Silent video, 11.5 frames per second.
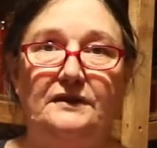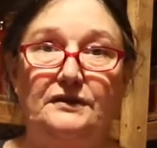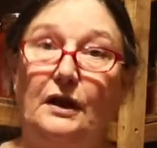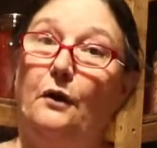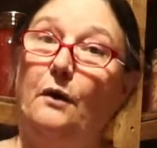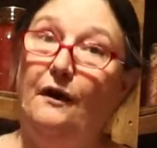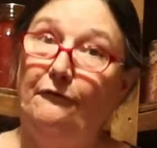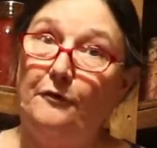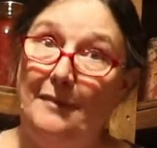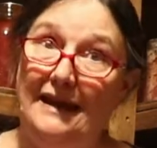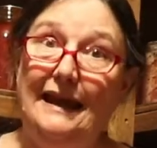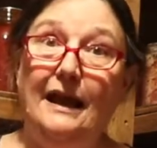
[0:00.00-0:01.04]
So for
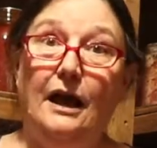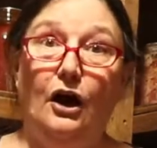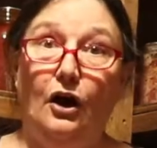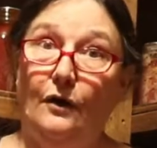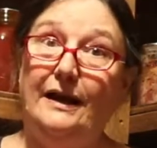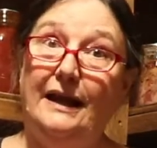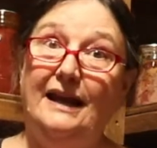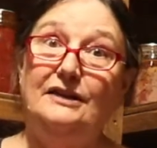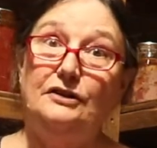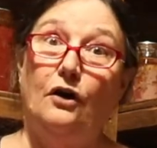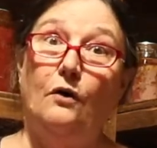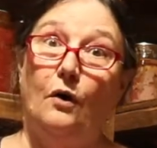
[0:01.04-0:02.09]
me,
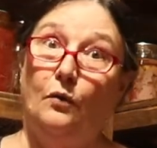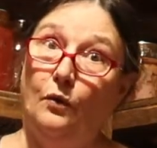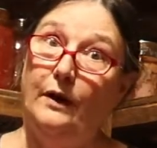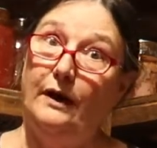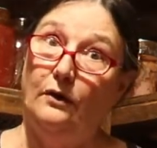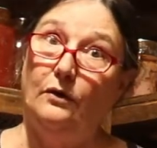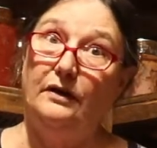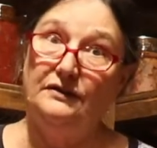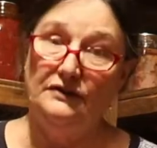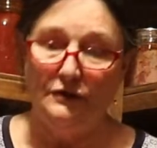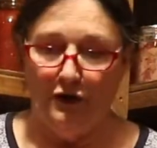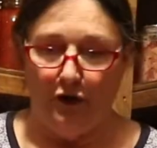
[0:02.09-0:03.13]
hurricanes are a real
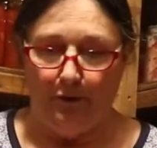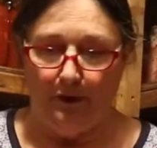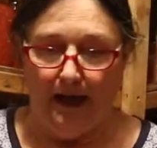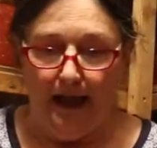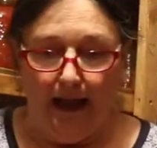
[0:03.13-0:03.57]
concern.